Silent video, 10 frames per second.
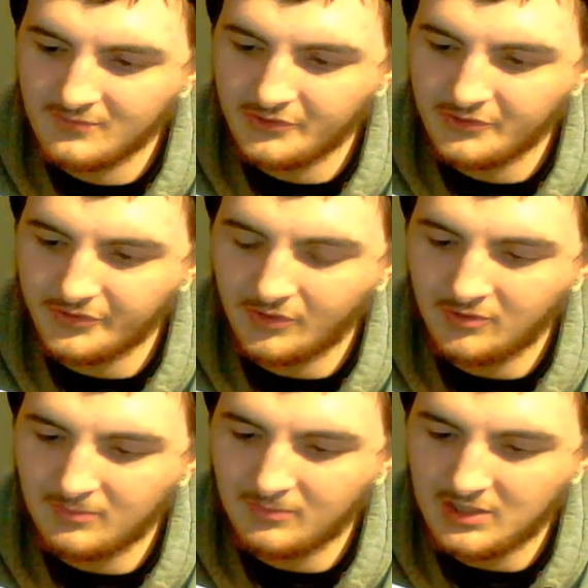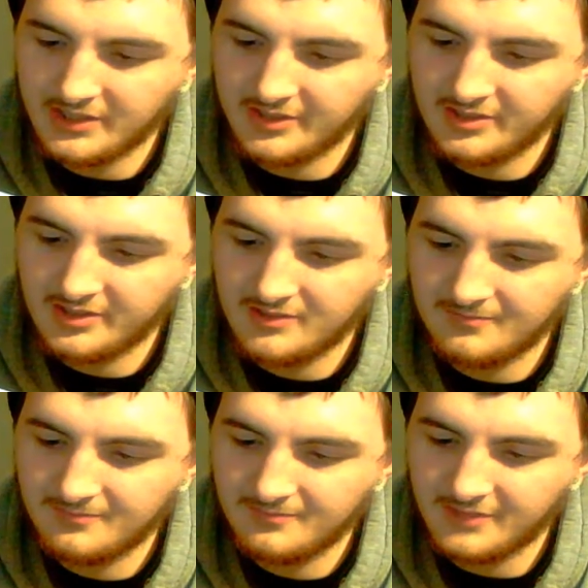Soul Maka,
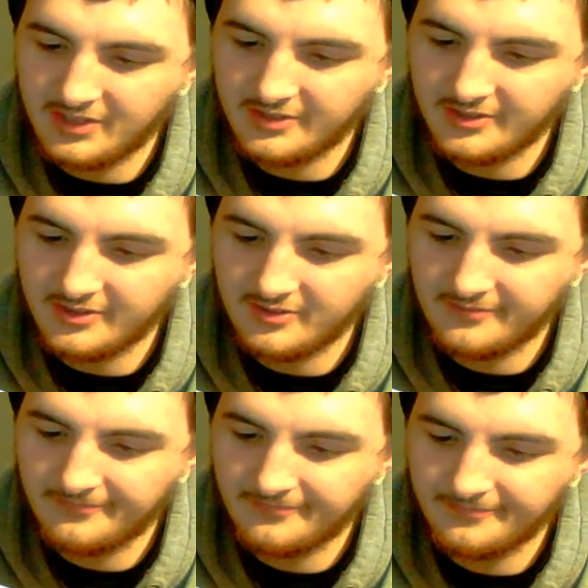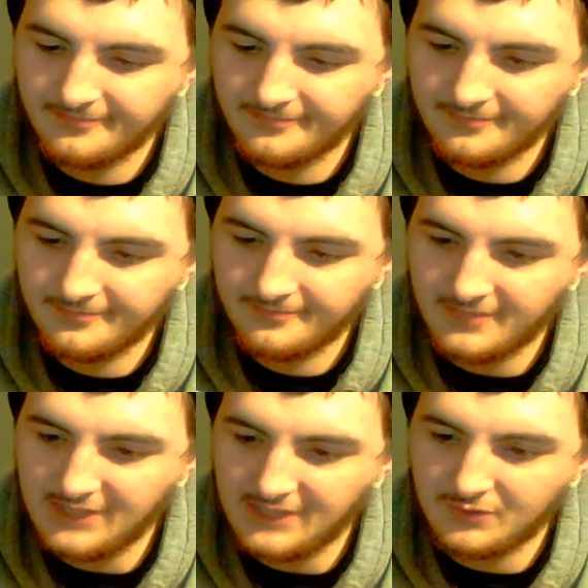Kirito. You can get a Titan.
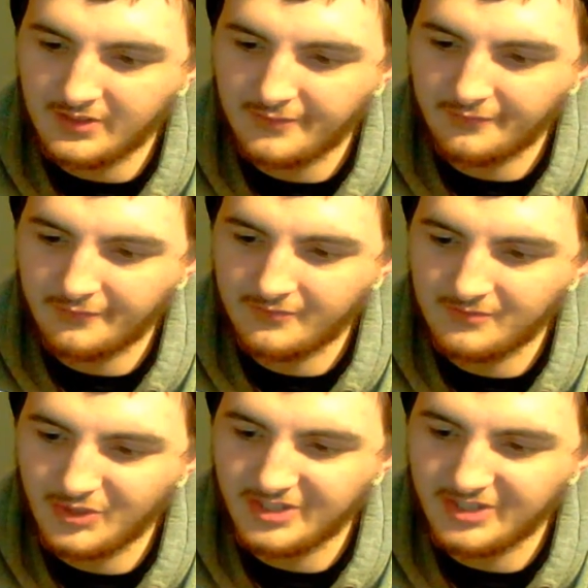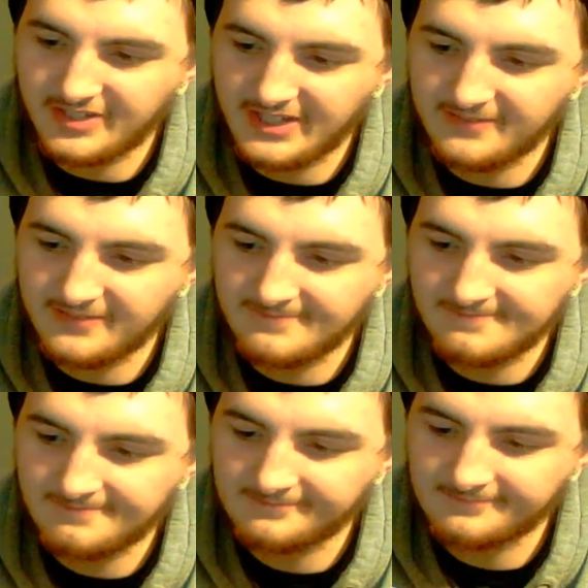Heathcliff. You can get uh, a Titan.
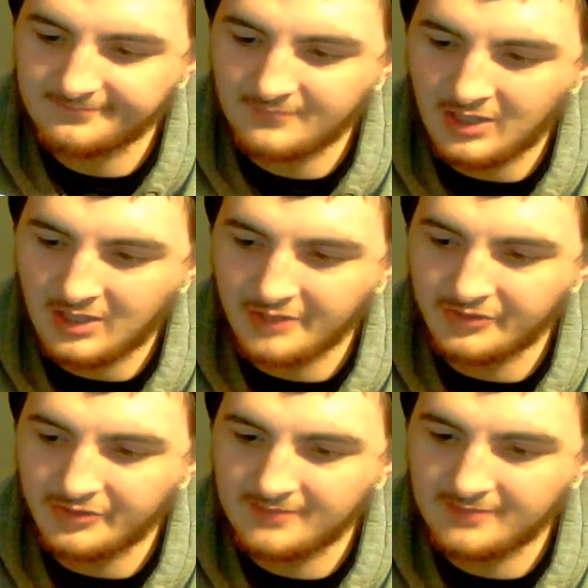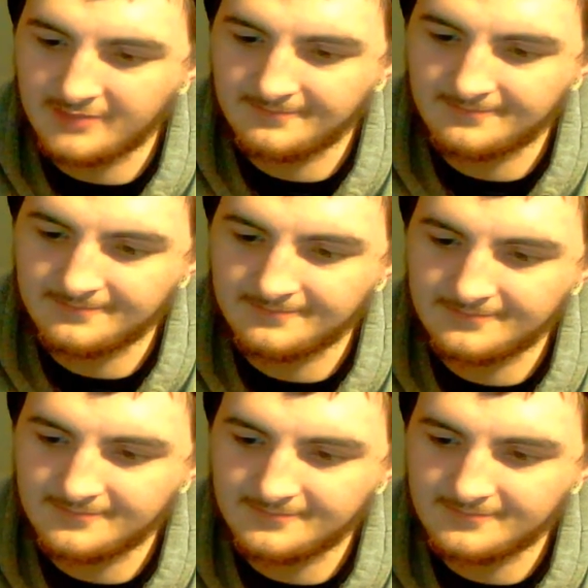Also, no. Where the hell do you see
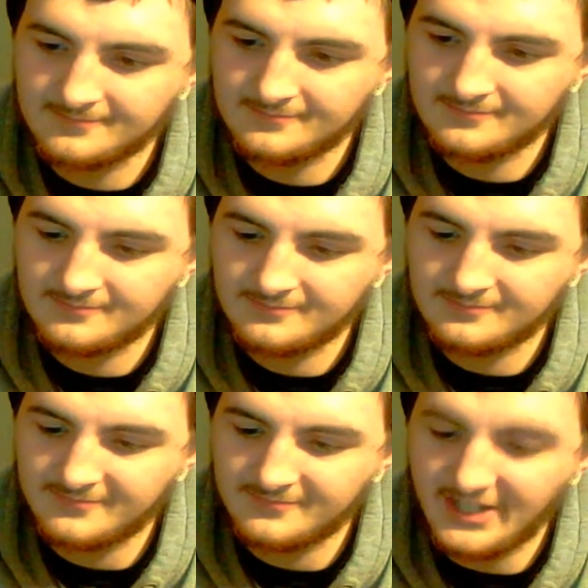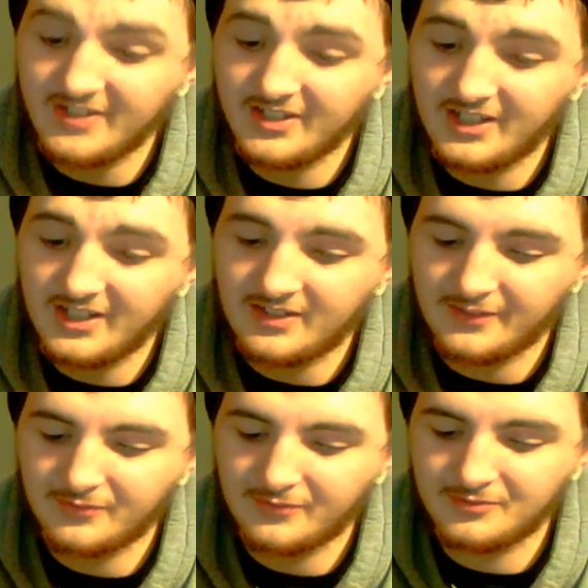Heath? Oh yeah, there is see. Yeah, I get Heathcliff.
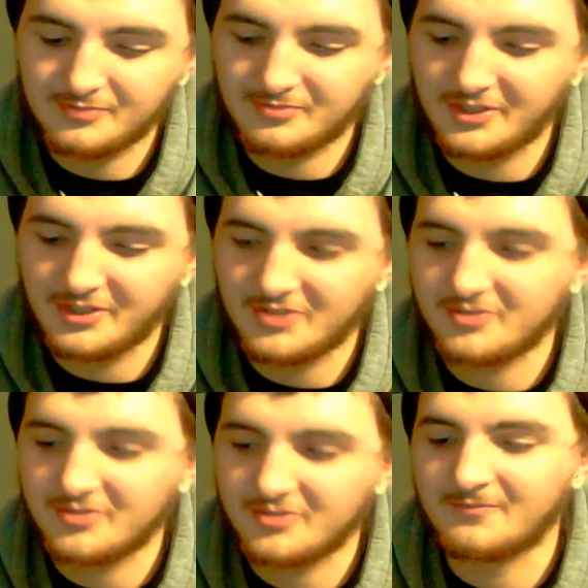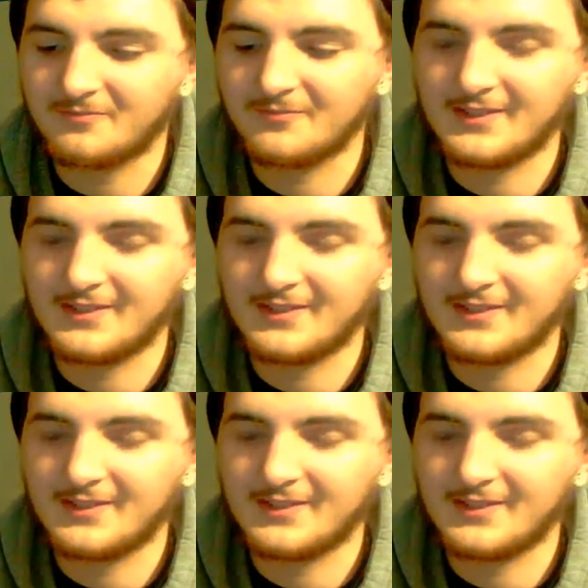That's the name. Bottom left hand.